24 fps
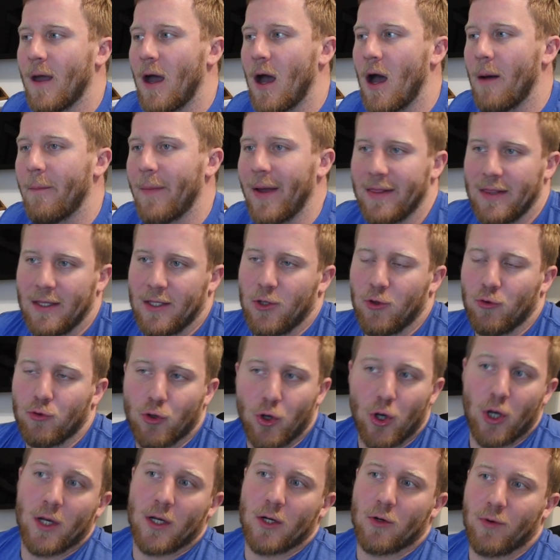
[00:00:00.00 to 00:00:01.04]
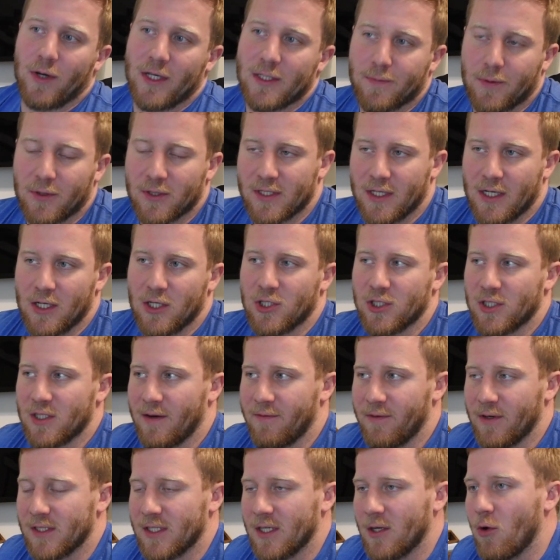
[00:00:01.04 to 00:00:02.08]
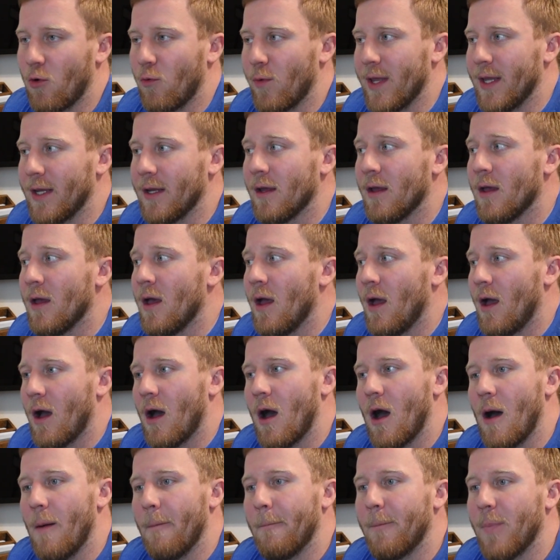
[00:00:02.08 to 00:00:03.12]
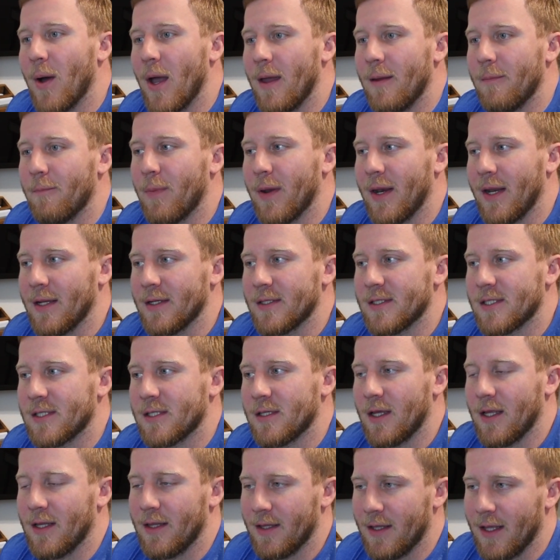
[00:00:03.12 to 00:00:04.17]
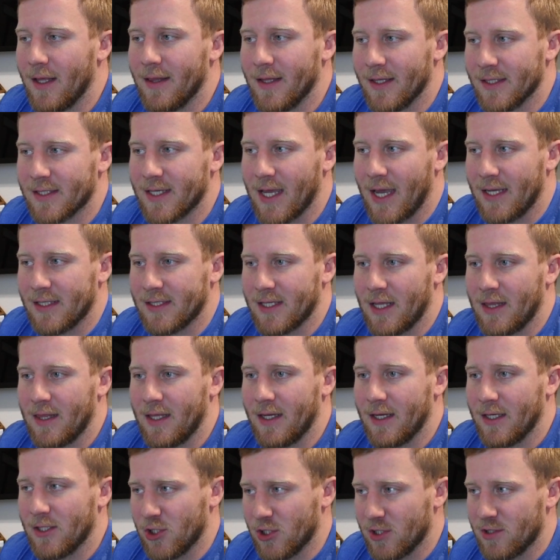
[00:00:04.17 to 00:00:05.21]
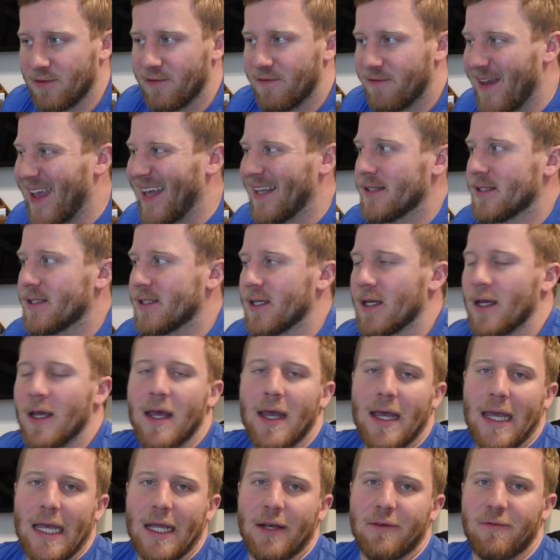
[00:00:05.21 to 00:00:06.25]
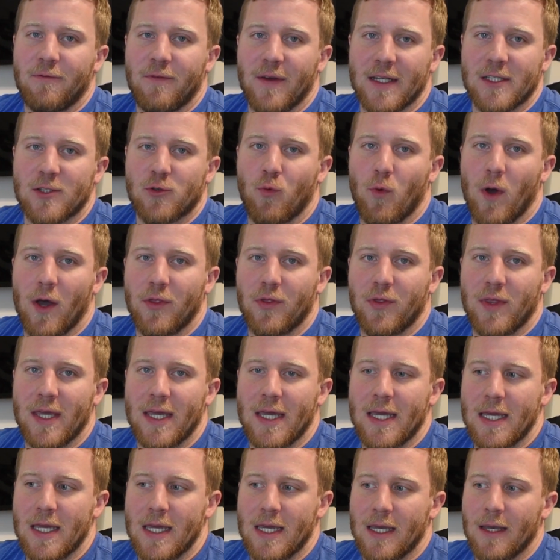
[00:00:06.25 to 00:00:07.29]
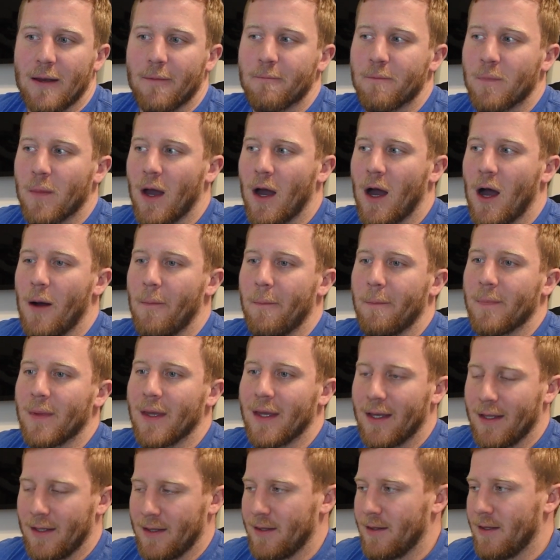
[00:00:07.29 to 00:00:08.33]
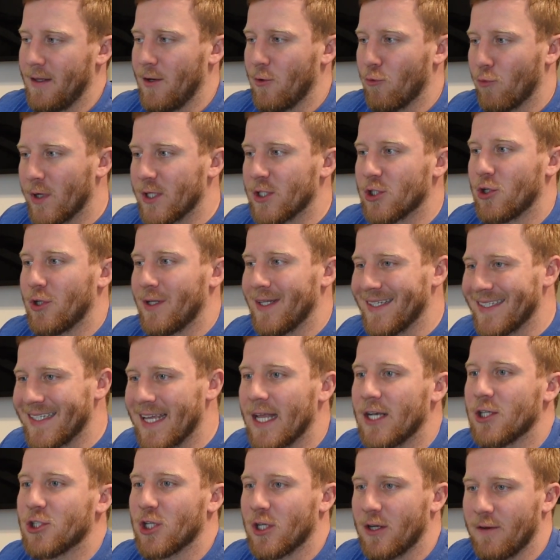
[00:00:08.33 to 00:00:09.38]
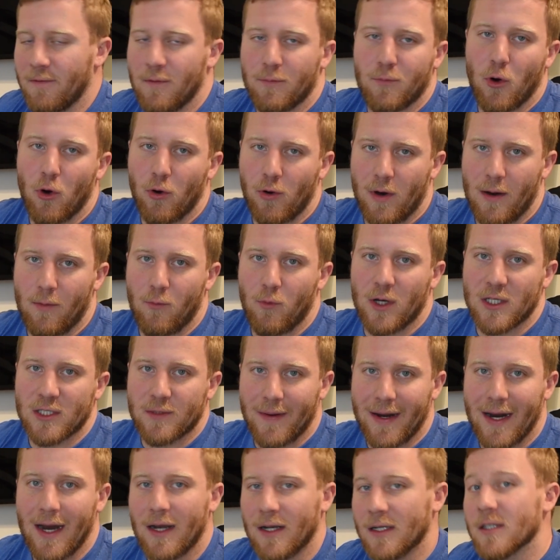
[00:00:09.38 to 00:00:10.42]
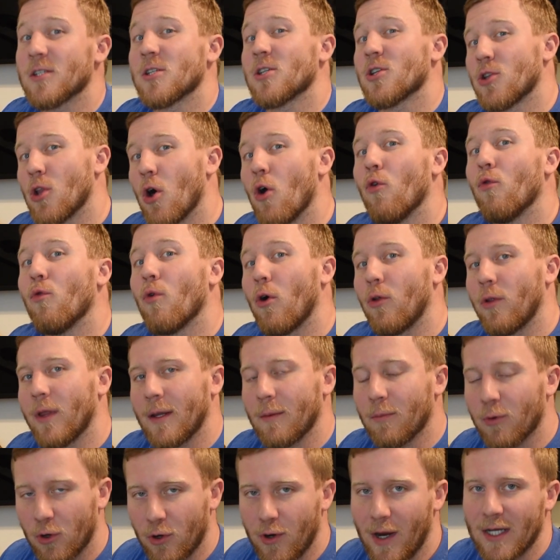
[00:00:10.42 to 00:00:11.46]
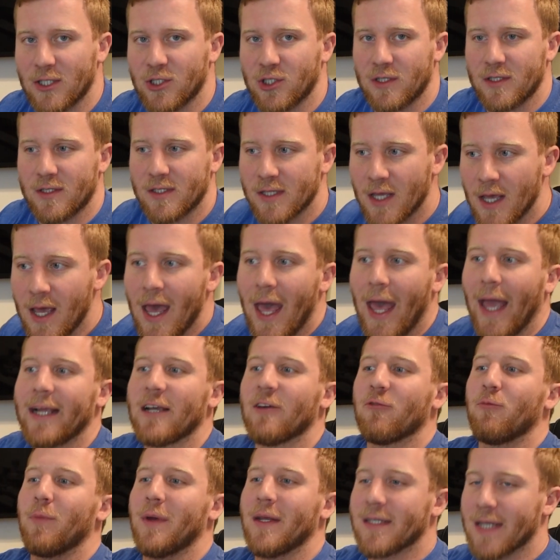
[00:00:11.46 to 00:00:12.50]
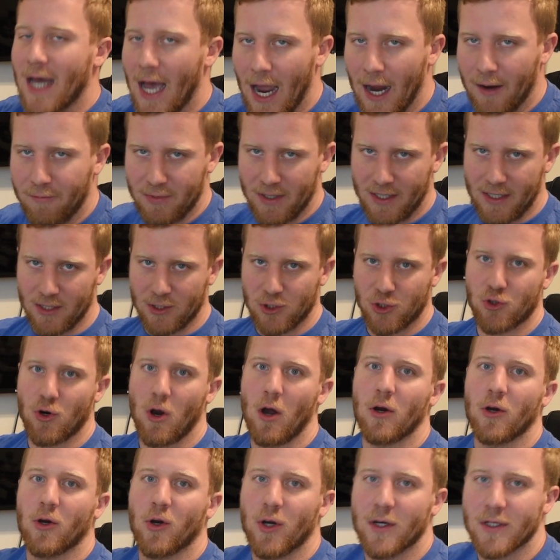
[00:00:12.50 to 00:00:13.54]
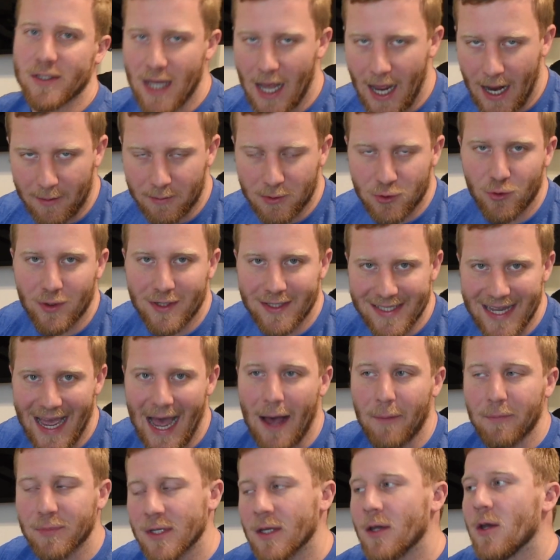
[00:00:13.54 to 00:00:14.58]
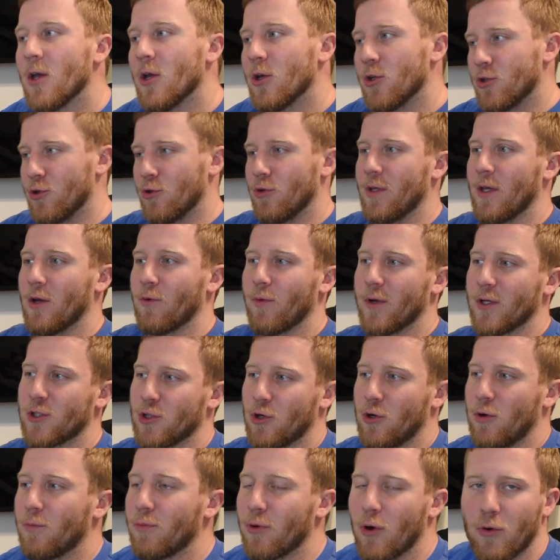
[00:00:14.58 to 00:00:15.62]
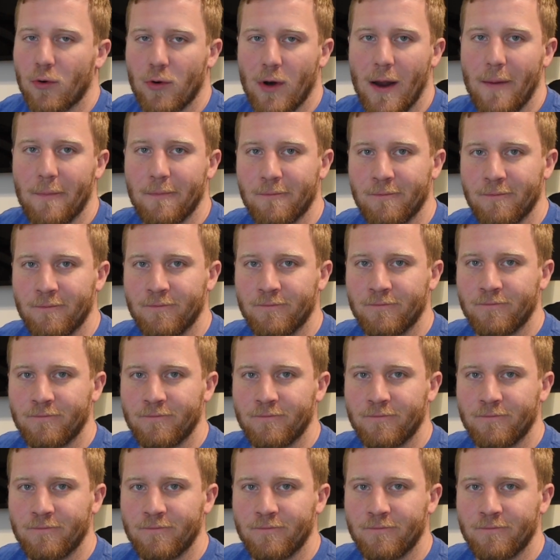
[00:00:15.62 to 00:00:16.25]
I think you could increase percentages every single week, but it's in this case, I think it just fits. It fits what the original intention of the program was, by kind of slow rolling progressions and giving me time to get stronger and time to adapt to the original program.